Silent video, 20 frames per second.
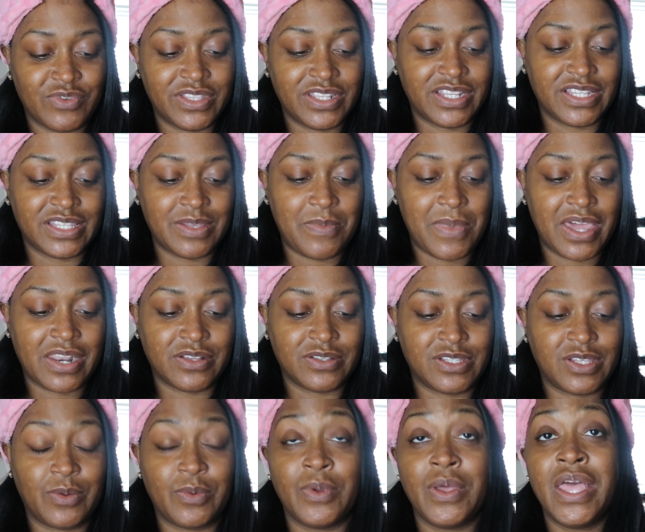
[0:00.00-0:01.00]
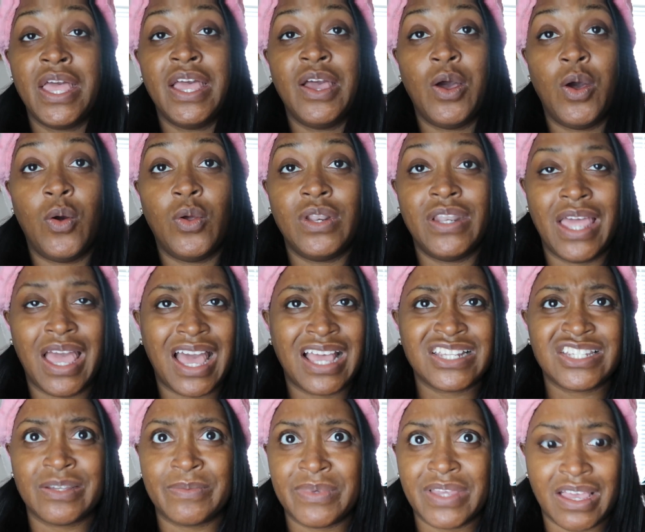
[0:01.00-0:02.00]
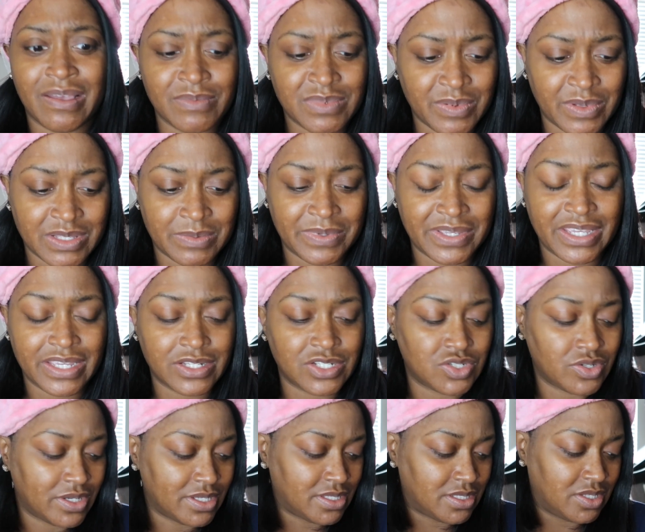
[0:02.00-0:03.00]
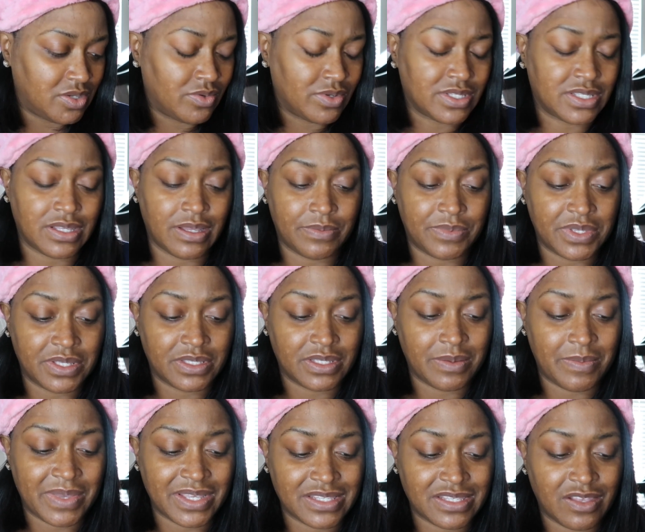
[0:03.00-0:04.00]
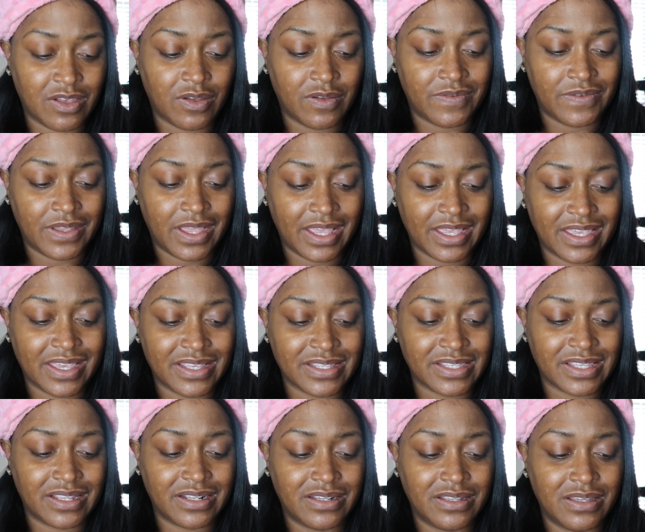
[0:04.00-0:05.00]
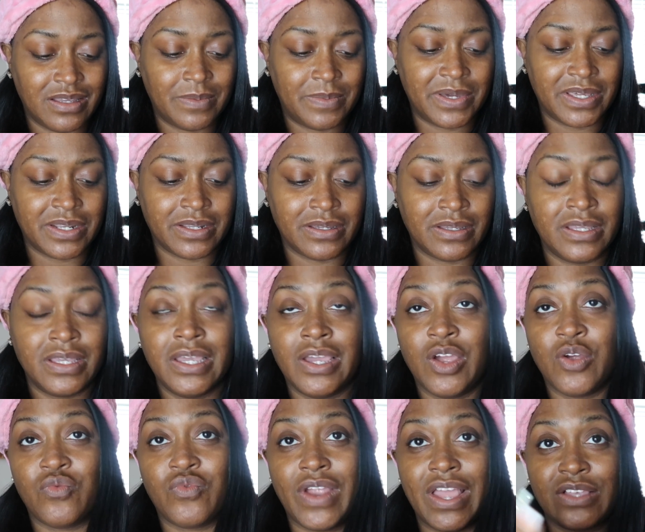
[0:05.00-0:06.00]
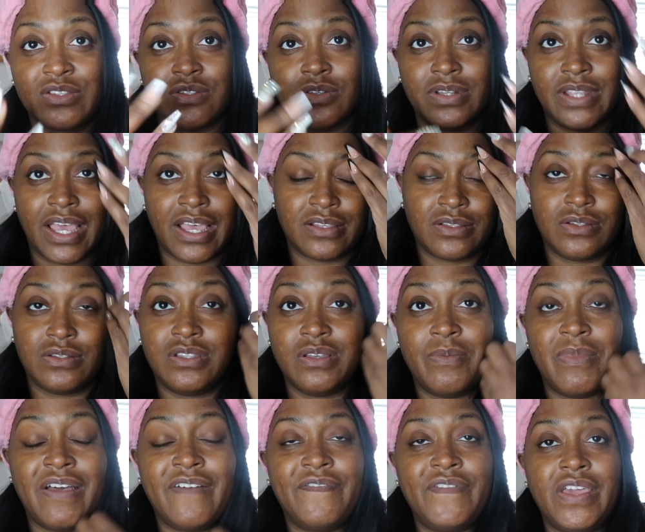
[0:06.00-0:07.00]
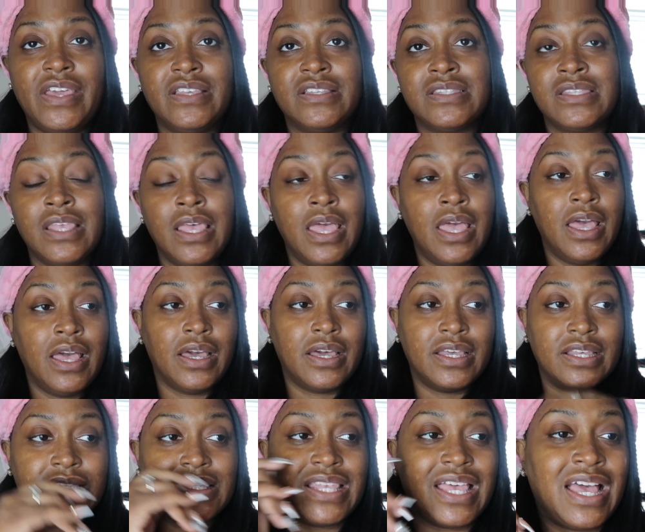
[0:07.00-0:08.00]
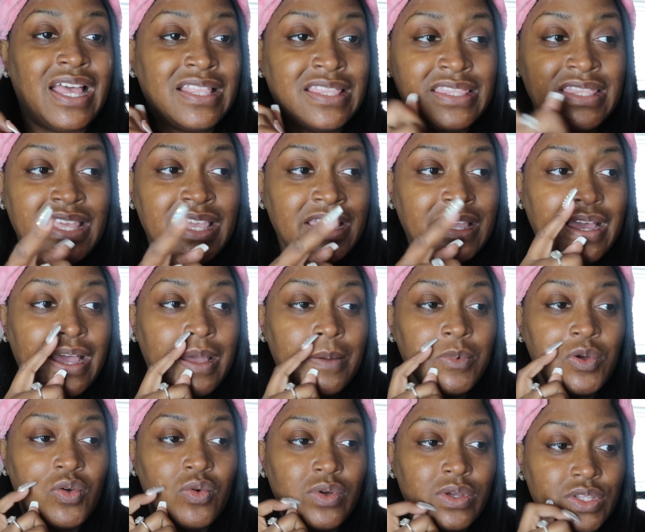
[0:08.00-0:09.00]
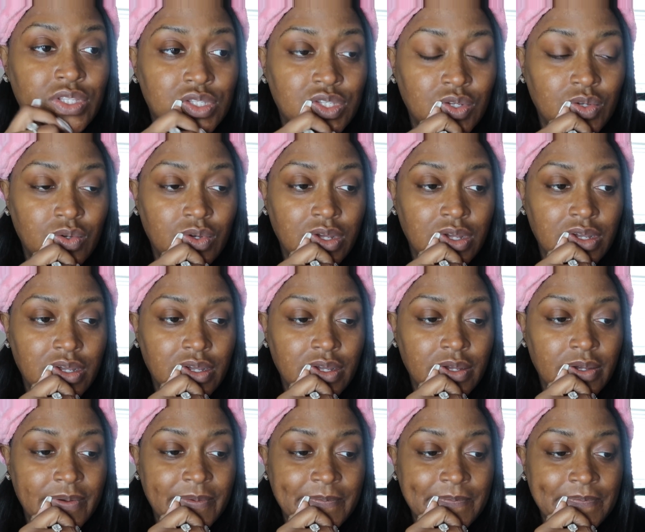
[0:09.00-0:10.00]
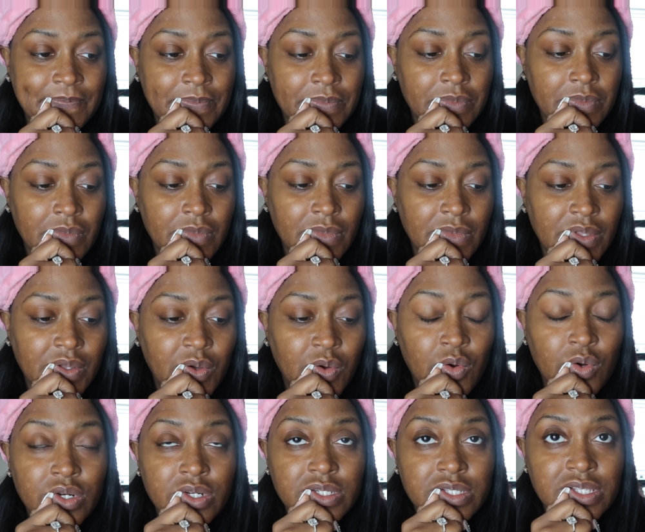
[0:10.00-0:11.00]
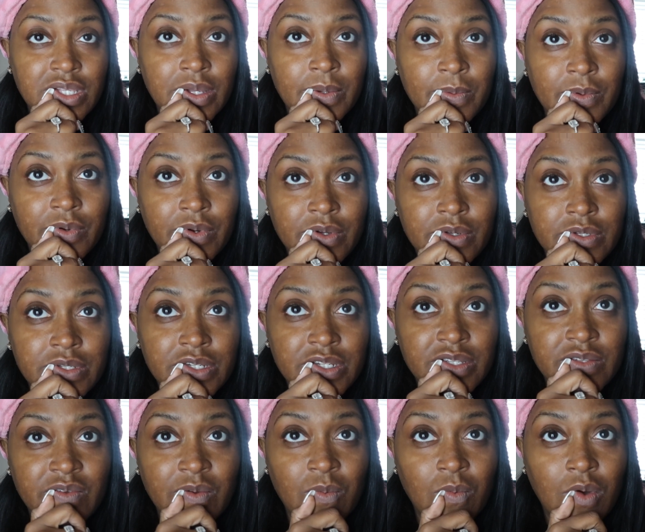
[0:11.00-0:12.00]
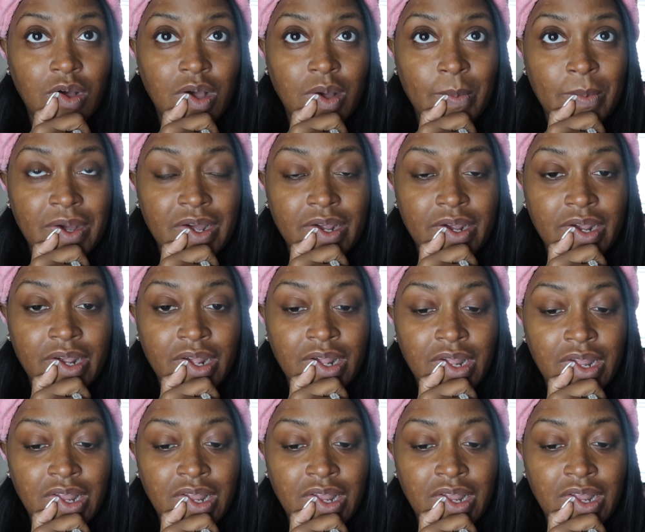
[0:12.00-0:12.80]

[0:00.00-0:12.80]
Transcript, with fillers: really doesn't matter so i should be i'm supposed to be getting dressed doing something to myself i guess a little bit of razzle dazzle to my face because i think i'm going to um order some groceries from walmart